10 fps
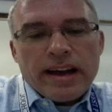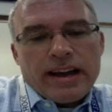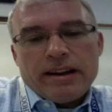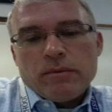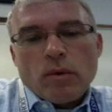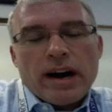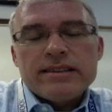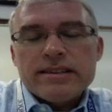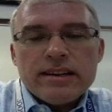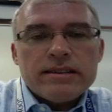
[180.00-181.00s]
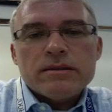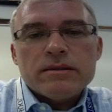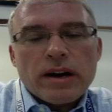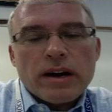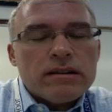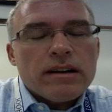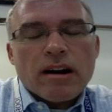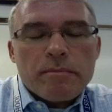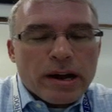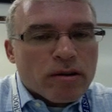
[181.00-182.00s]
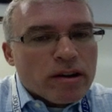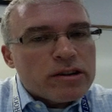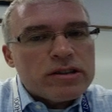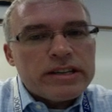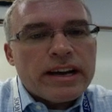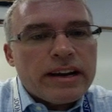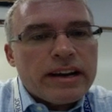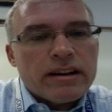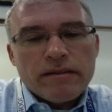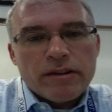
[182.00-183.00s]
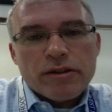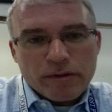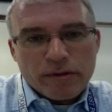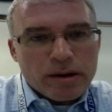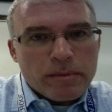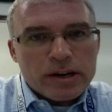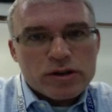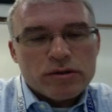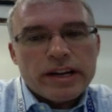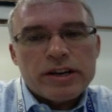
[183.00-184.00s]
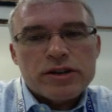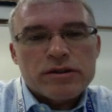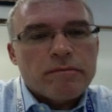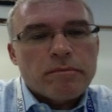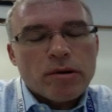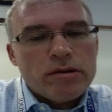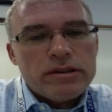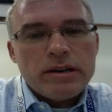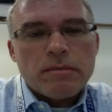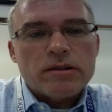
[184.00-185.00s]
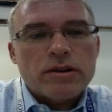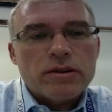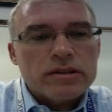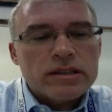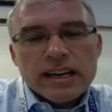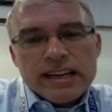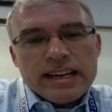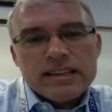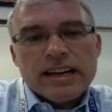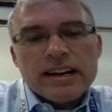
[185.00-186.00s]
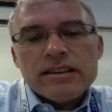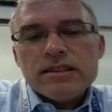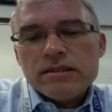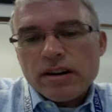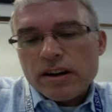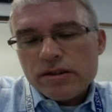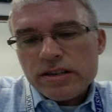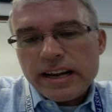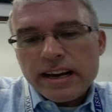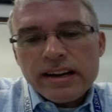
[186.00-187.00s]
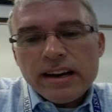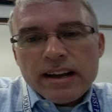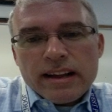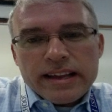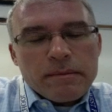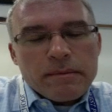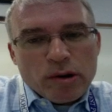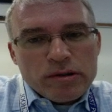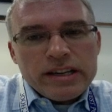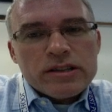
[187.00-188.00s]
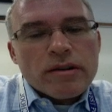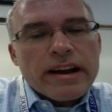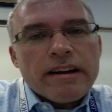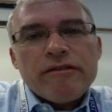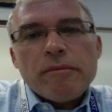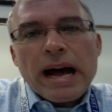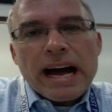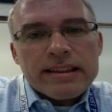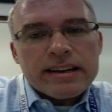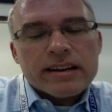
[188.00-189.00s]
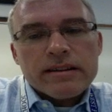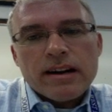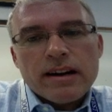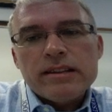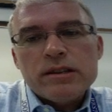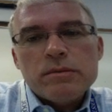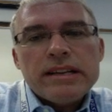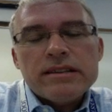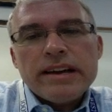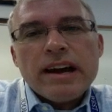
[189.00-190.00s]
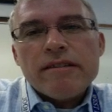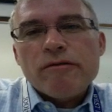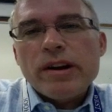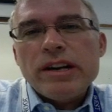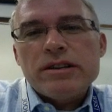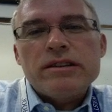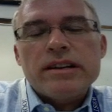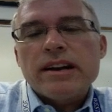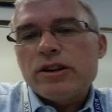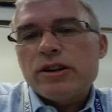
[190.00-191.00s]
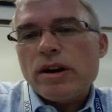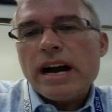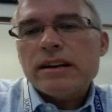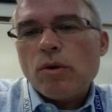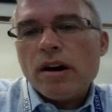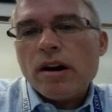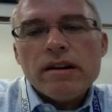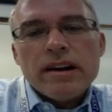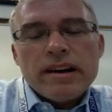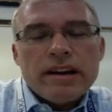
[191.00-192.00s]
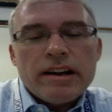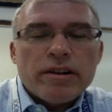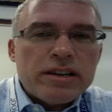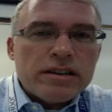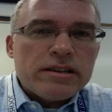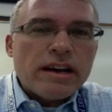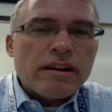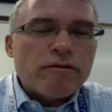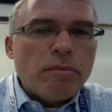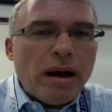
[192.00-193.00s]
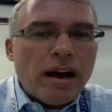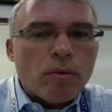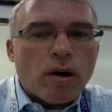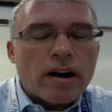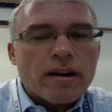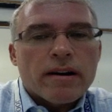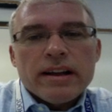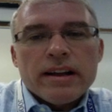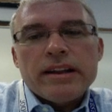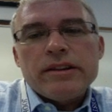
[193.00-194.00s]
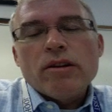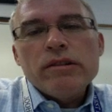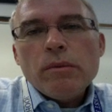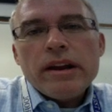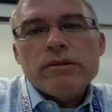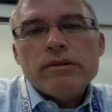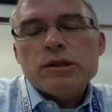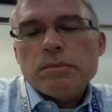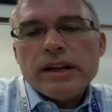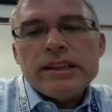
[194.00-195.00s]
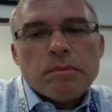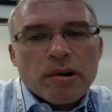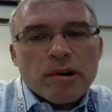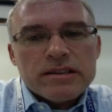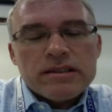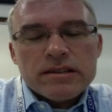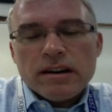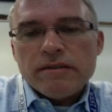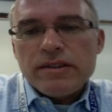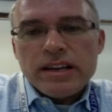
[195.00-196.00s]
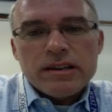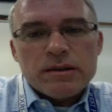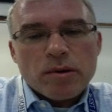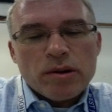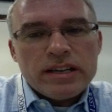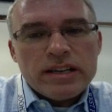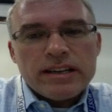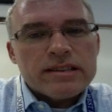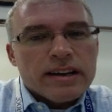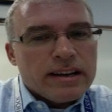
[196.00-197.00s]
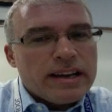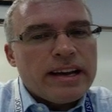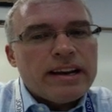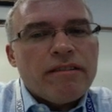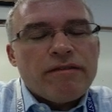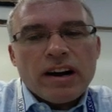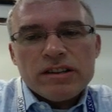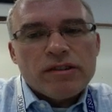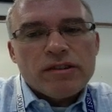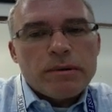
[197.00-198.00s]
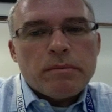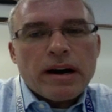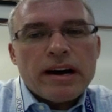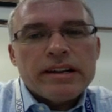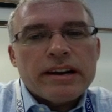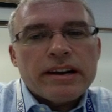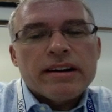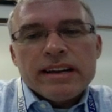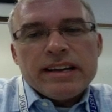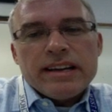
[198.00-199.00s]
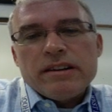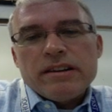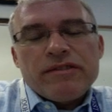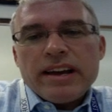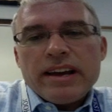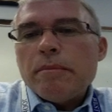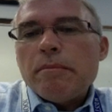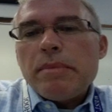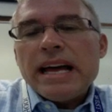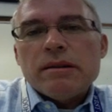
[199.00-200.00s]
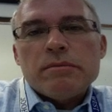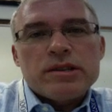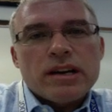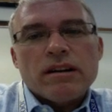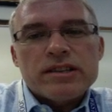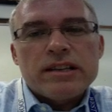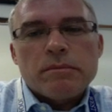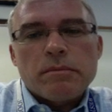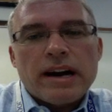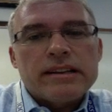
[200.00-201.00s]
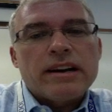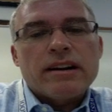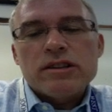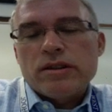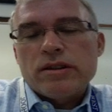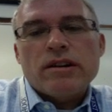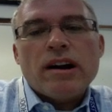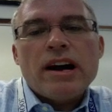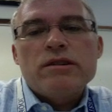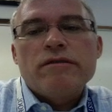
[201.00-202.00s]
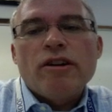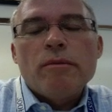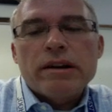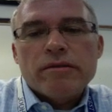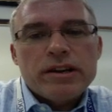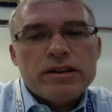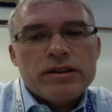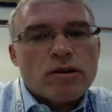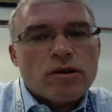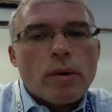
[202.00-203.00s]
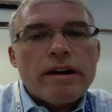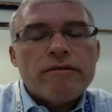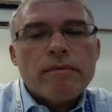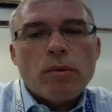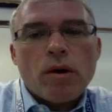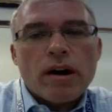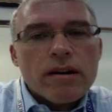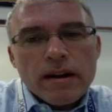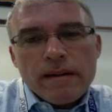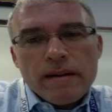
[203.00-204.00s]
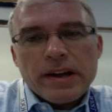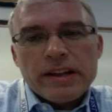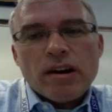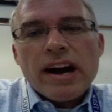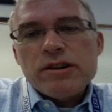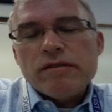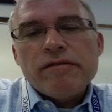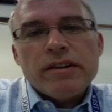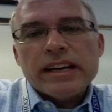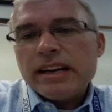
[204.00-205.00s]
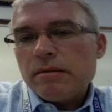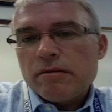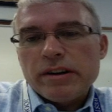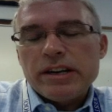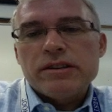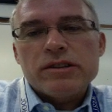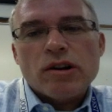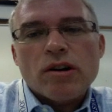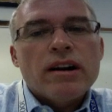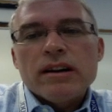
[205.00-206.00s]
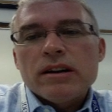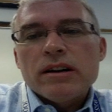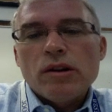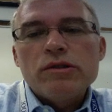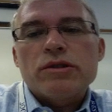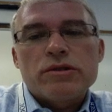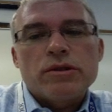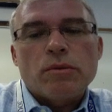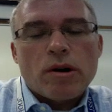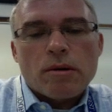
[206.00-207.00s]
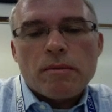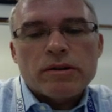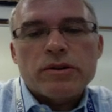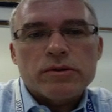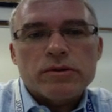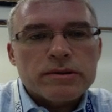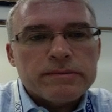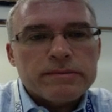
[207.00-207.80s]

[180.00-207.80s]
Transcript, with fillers: And why is this? Well, our better understanding of the three-dimensional nature of protein molecules has led us to understand that proteins are amphipathic. Uh, this means they have regions that attract water and regions that repel water. And the only way to explain the presence of these proteins in a phospholipid bilayer is if they embed themselves in the bilayer so that their hydrophobic regions are away from the water and their hydrophilic regions are closer to the water molecules.